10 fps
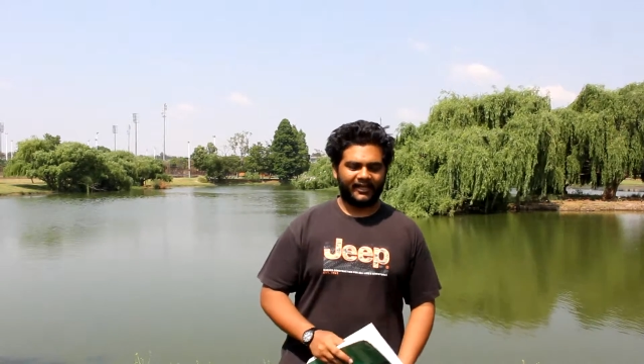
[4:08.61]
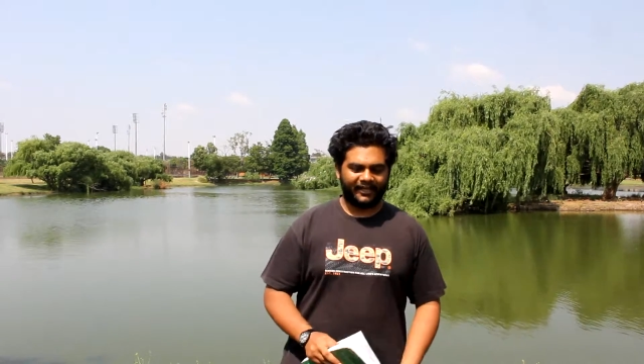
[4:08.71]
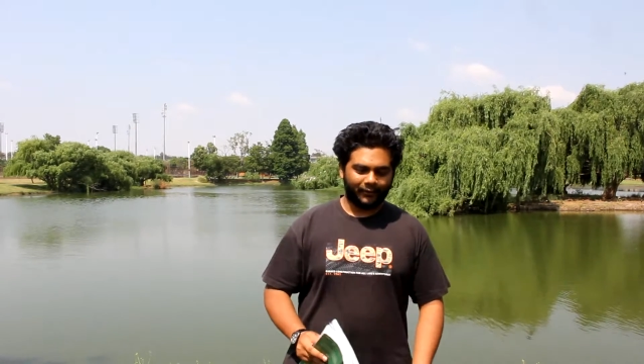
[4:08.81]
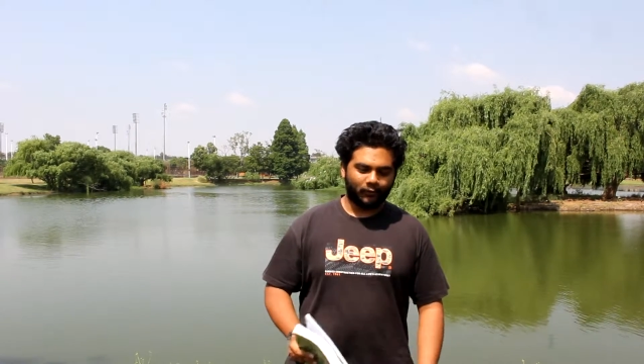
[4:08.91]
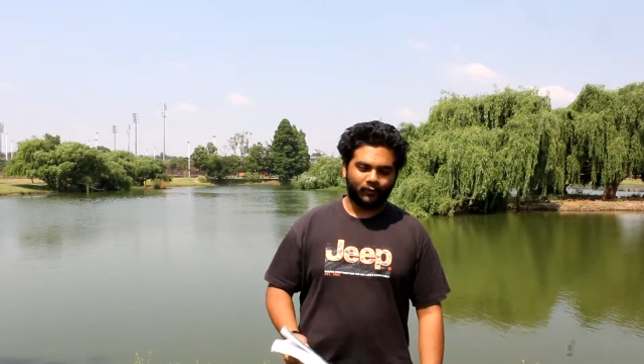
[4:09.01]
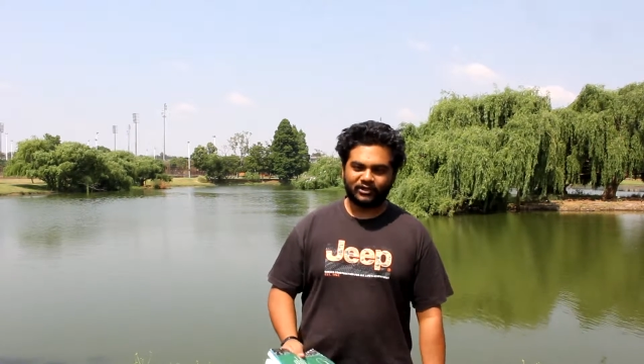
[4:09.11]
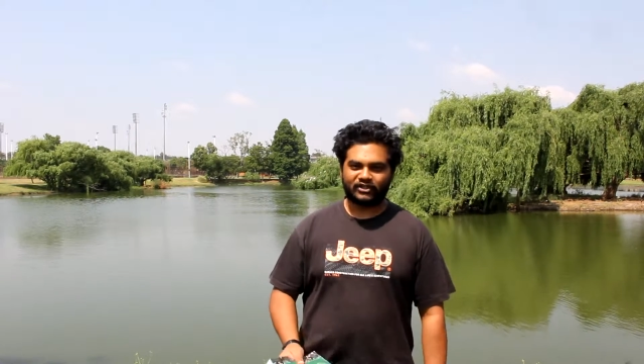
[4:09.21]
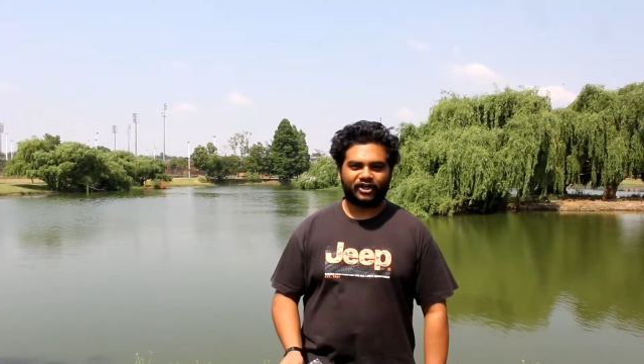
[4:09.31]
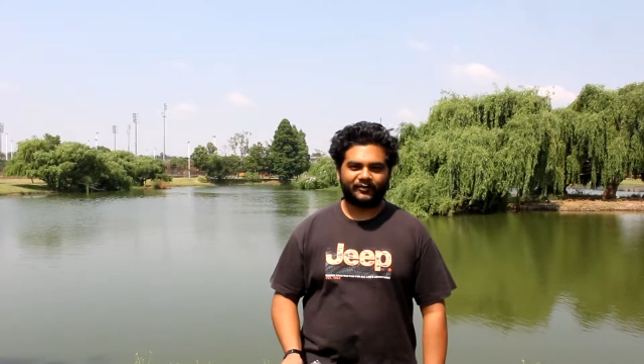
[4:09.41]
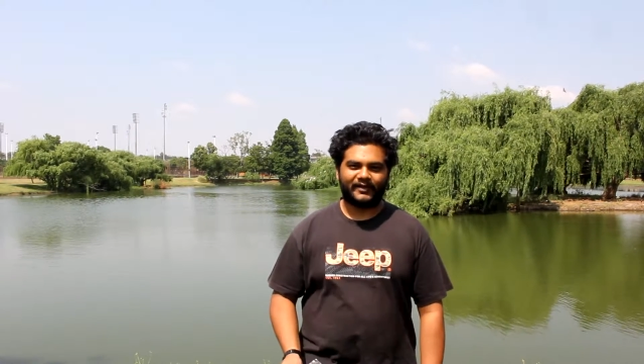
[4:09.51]
In a normal
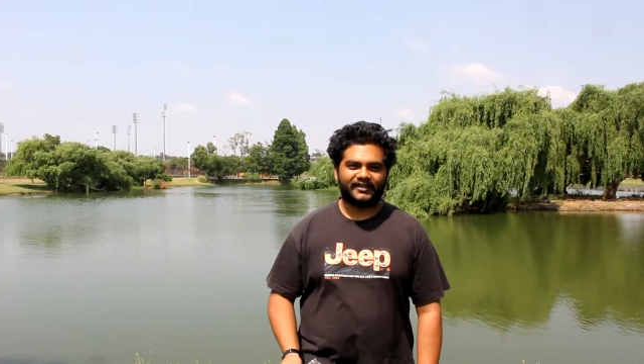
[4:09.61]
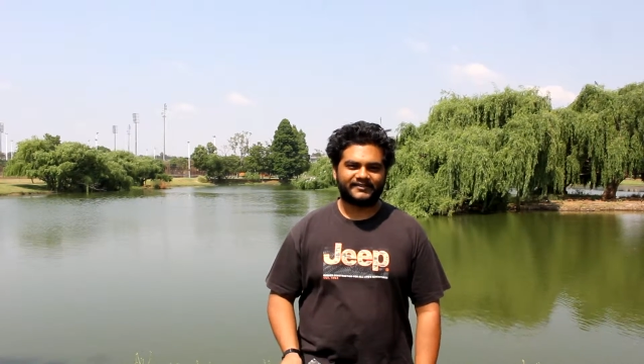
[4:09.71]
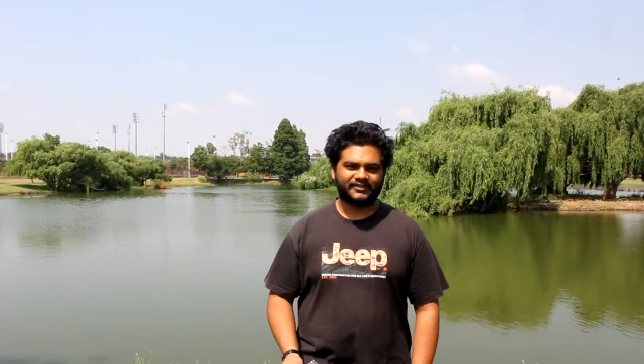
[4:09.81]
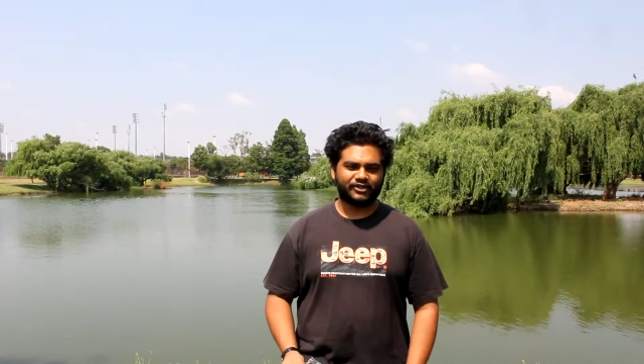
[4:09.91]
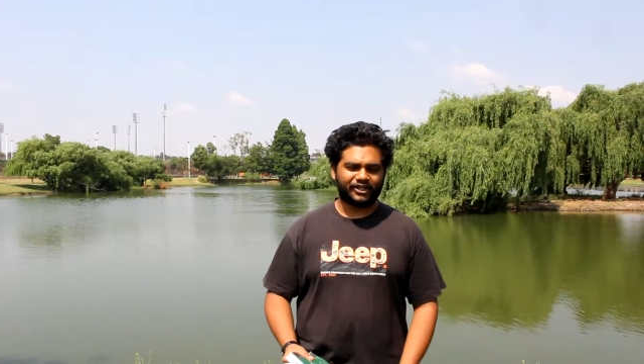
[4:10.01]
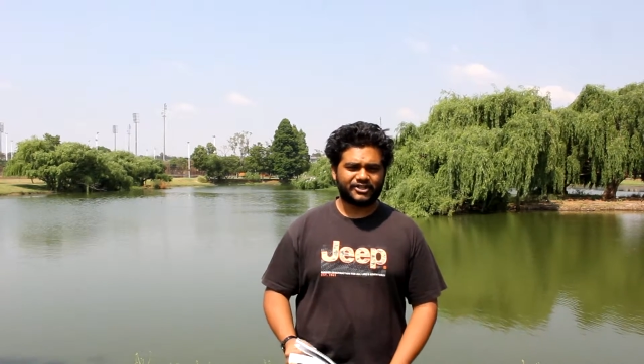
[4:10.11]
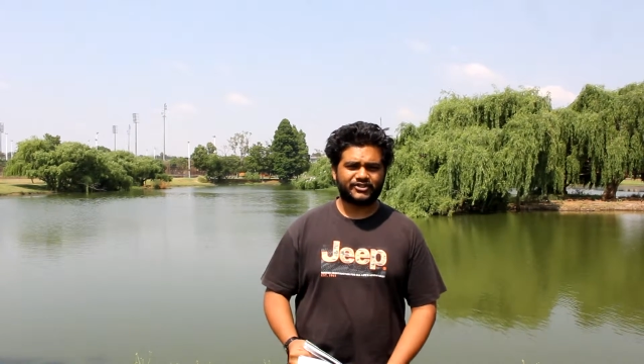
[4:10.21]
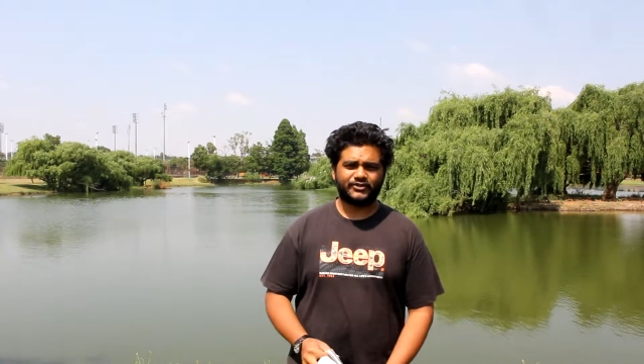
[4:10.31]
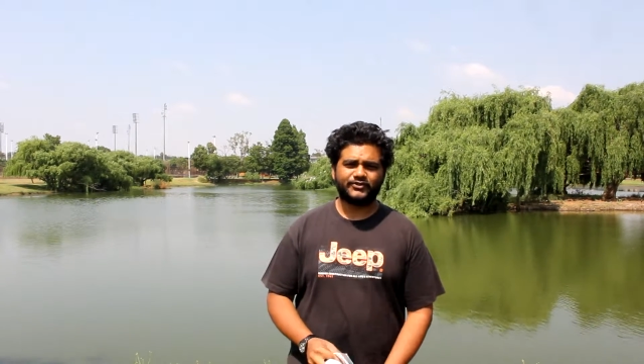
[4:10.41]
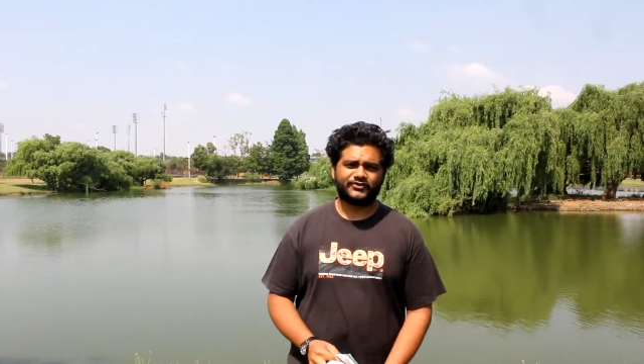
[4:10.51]
database, you can
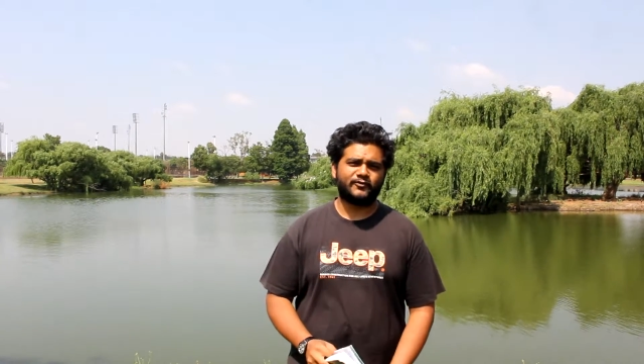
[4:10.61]
just use a